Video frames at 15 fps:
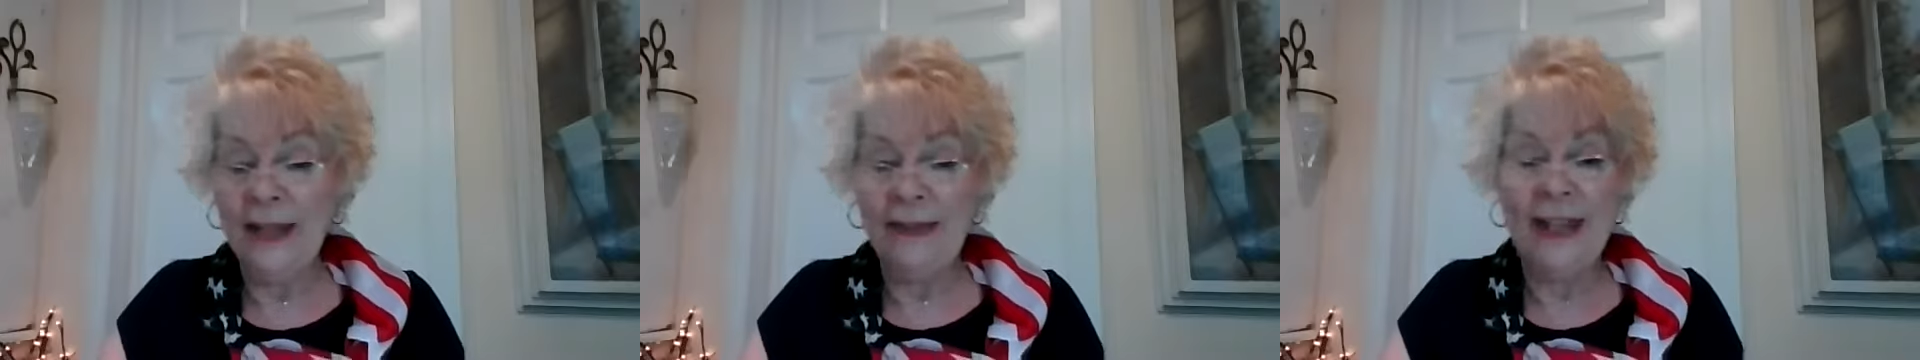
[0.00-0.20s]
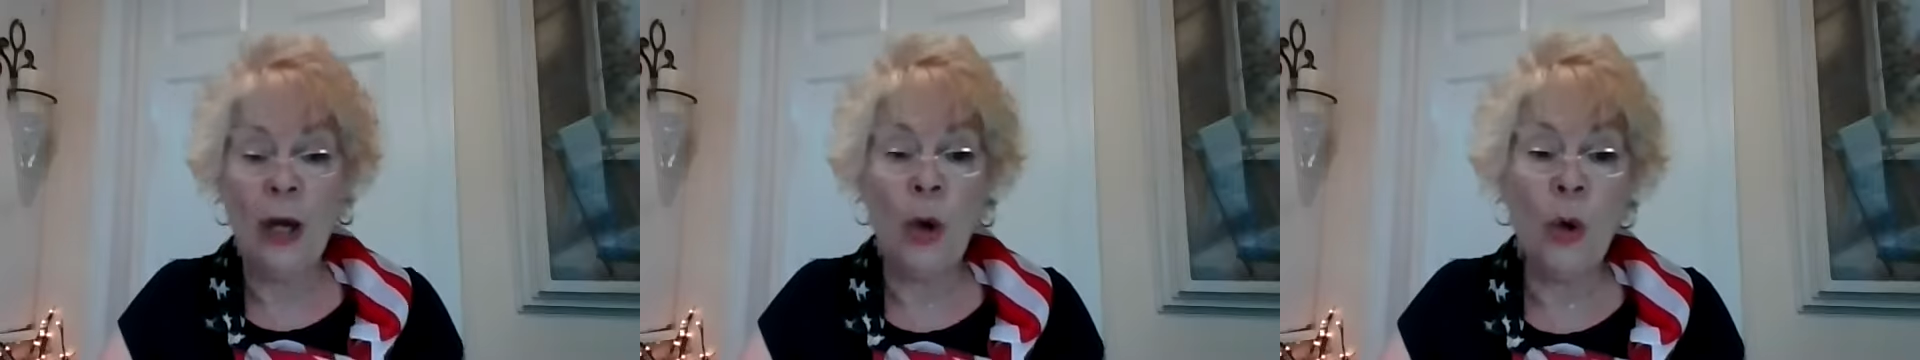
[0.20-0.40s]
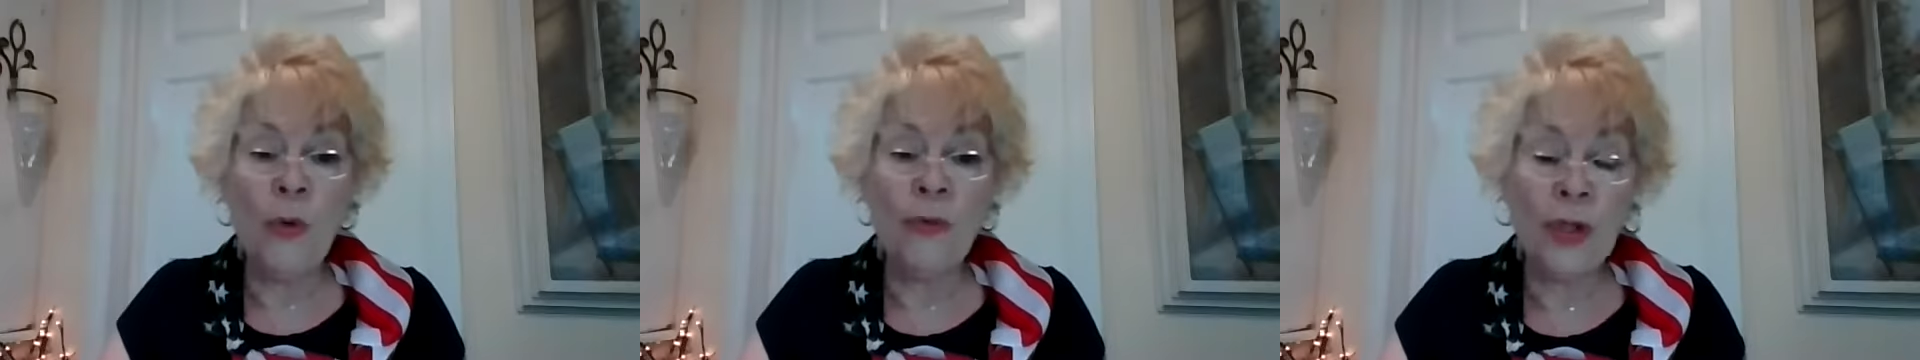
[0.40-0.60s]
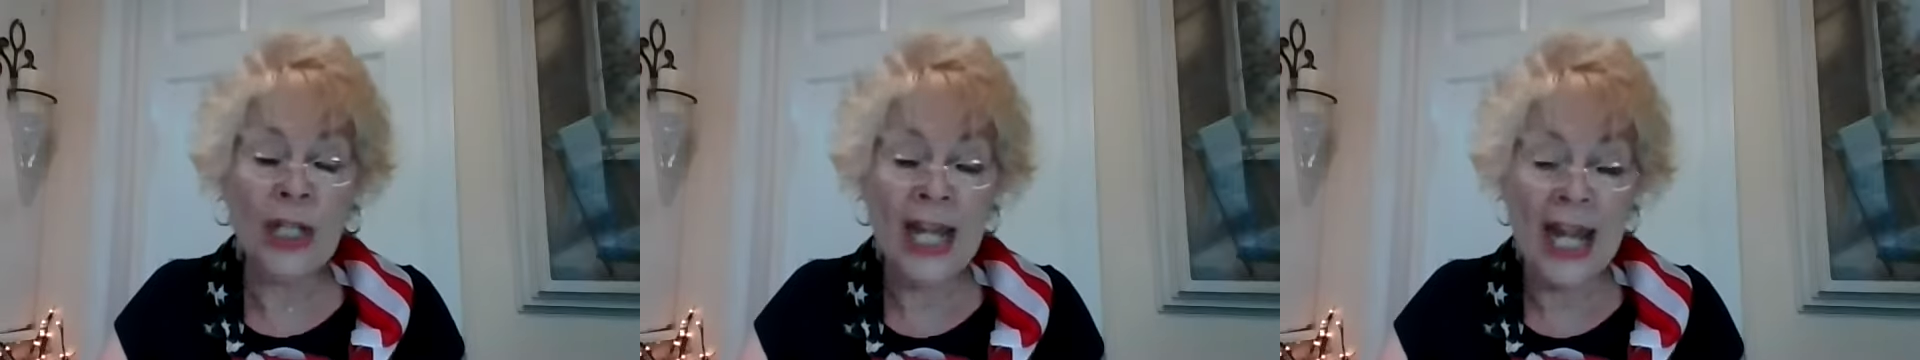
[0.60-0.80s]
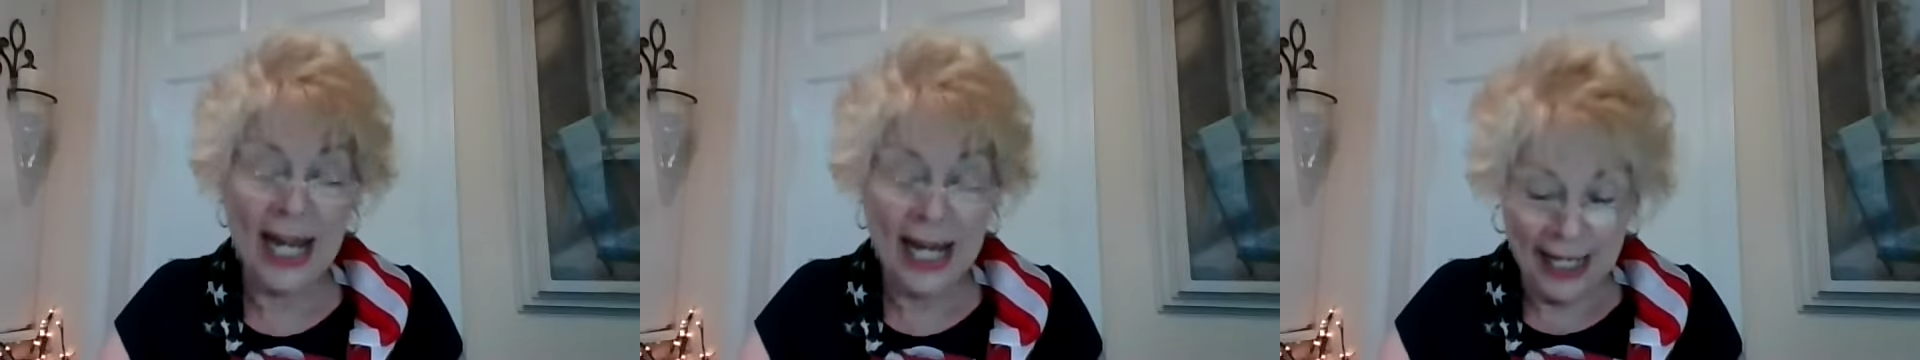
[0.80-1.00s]
They
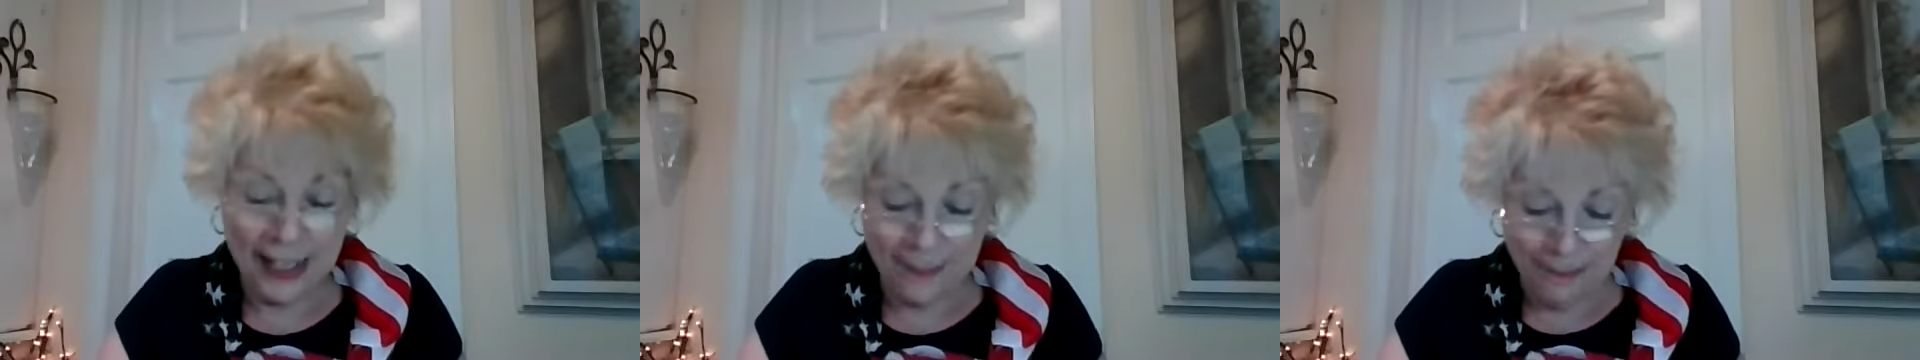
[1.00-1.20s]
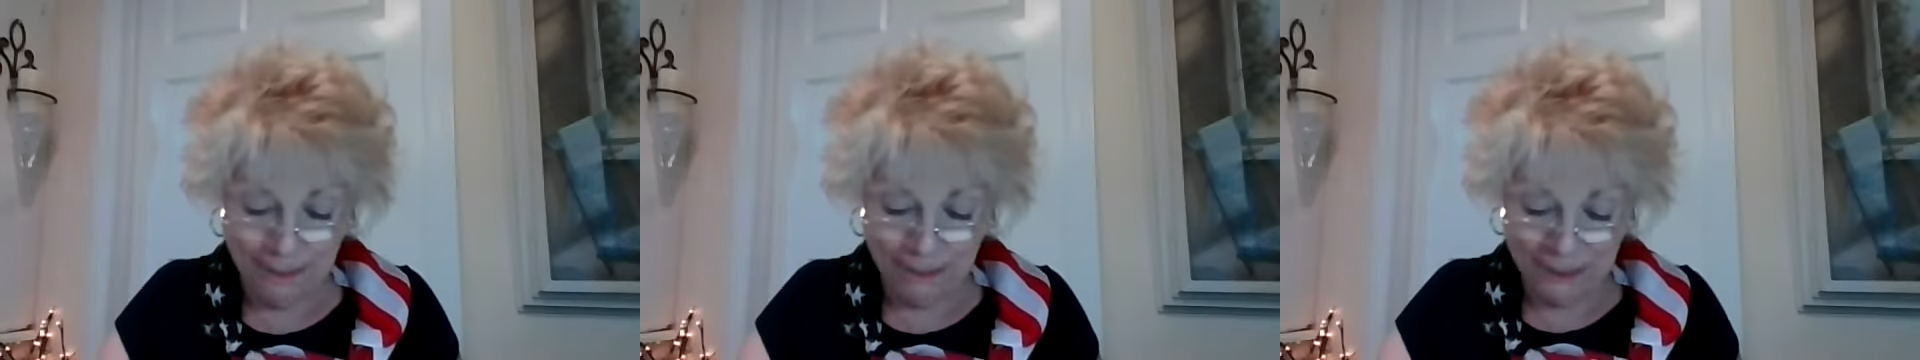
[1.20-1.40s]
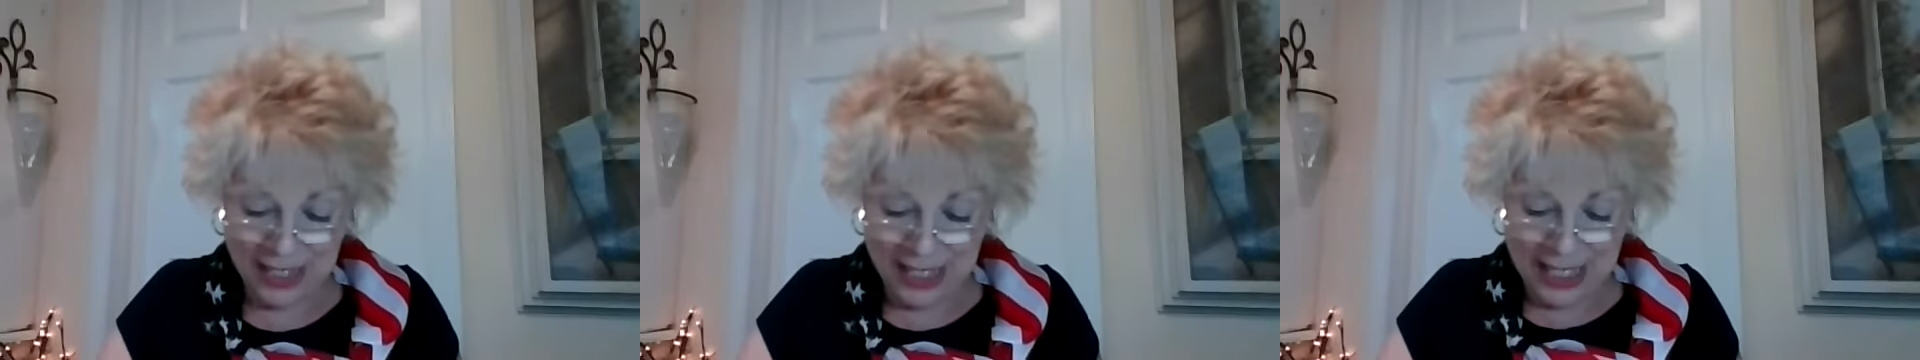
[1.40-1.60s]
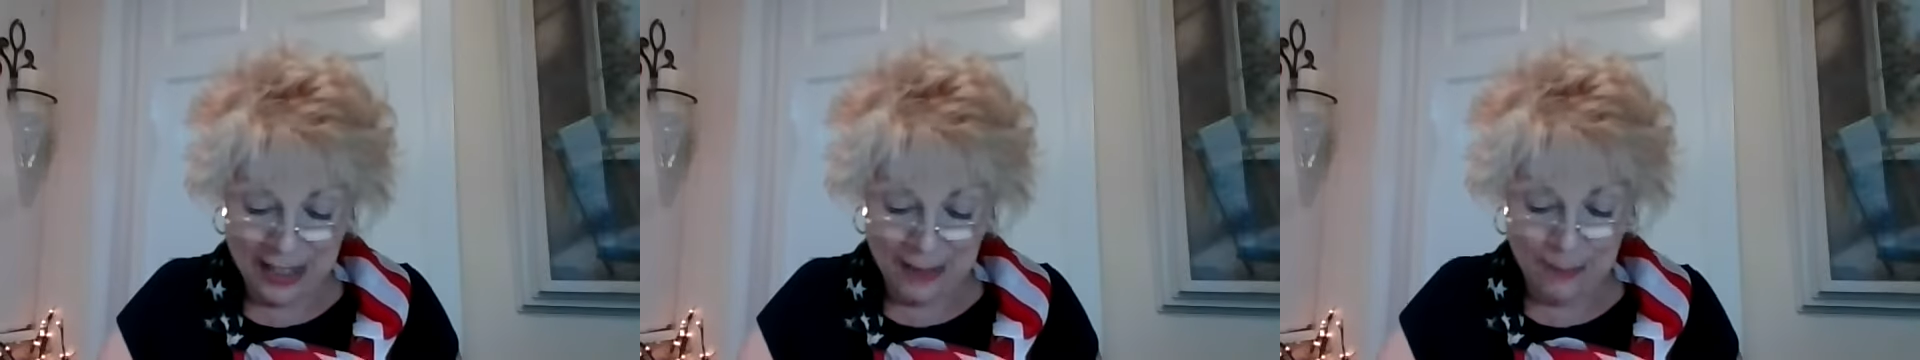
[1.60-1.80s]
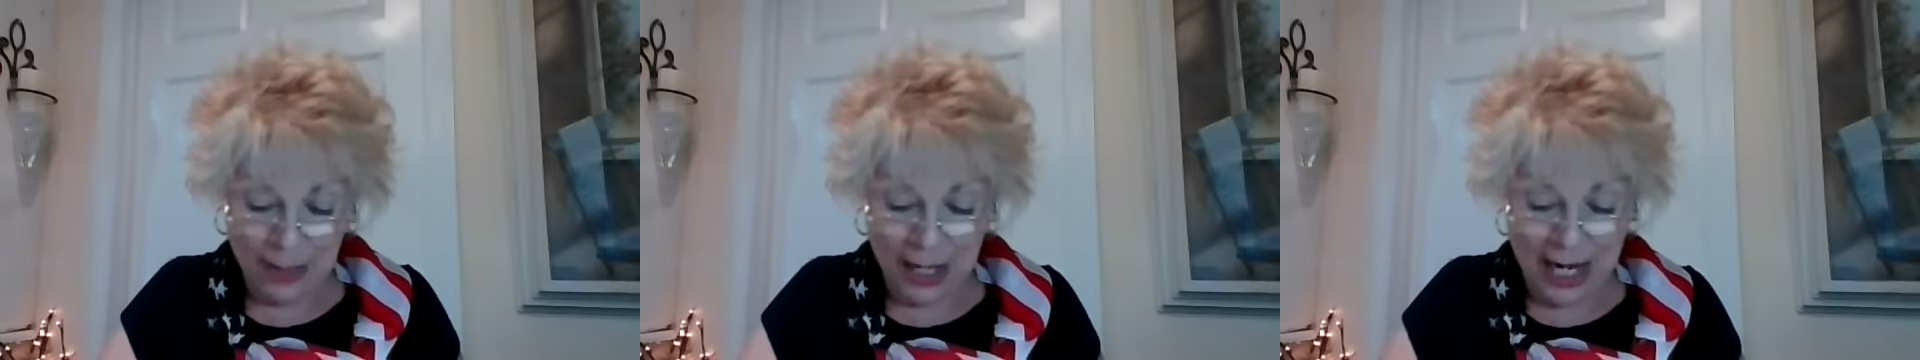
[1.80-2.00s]
overcame
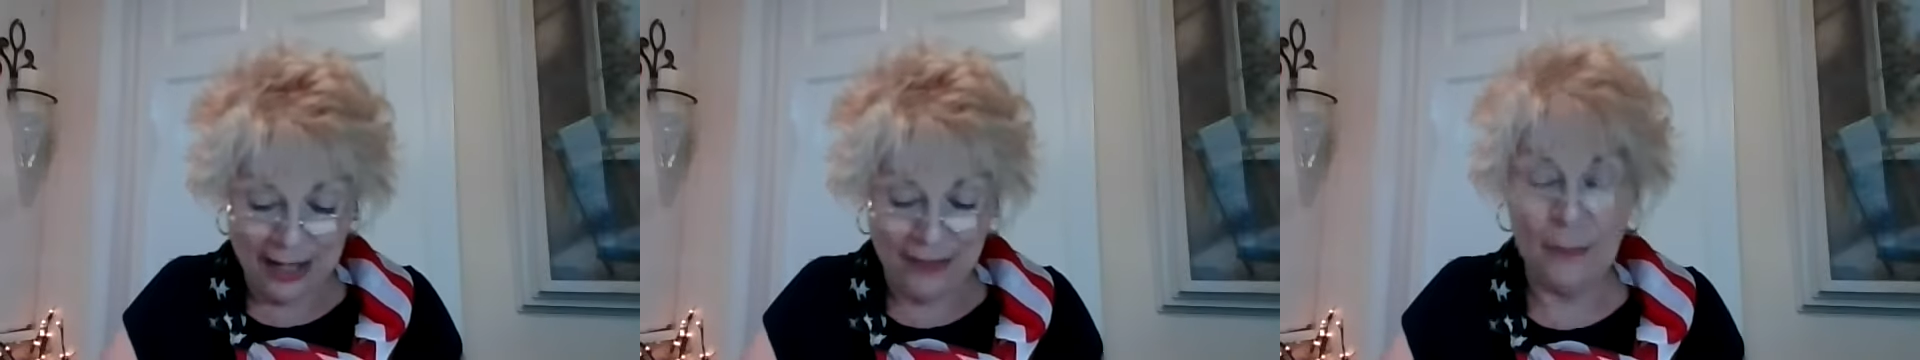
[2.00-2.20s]
by